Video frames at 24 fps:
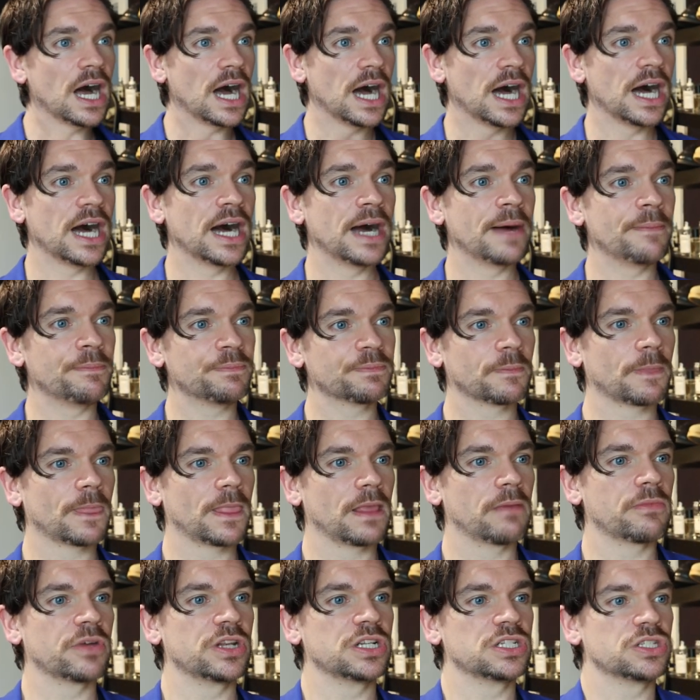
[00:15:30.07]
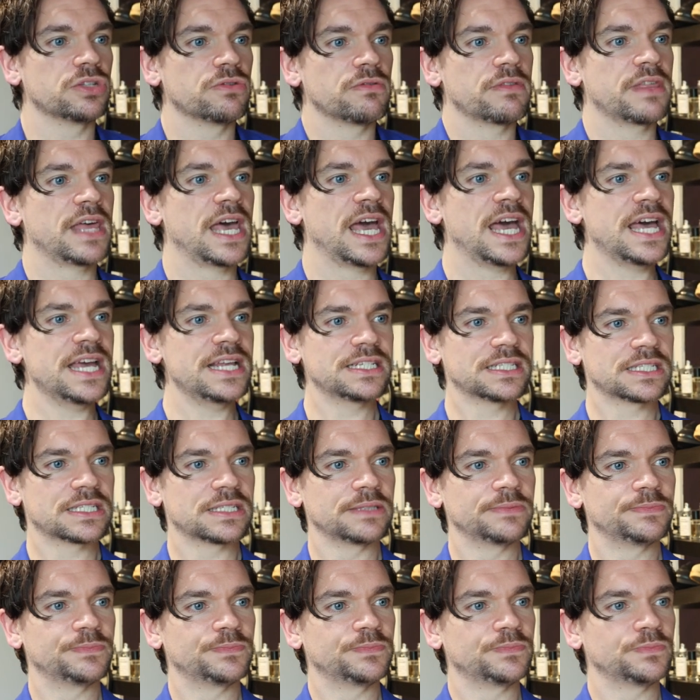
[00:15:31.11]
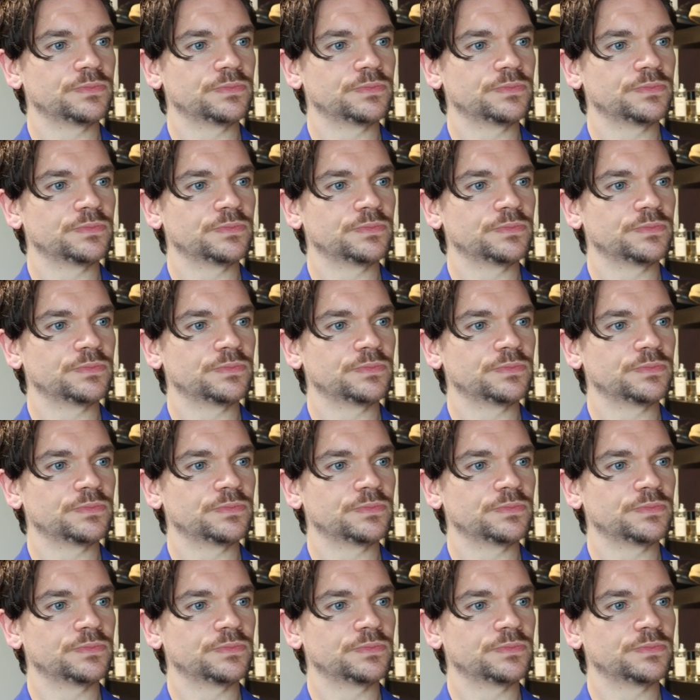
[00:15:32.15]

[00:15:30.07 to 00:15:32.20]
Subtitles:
I'm gonna do that.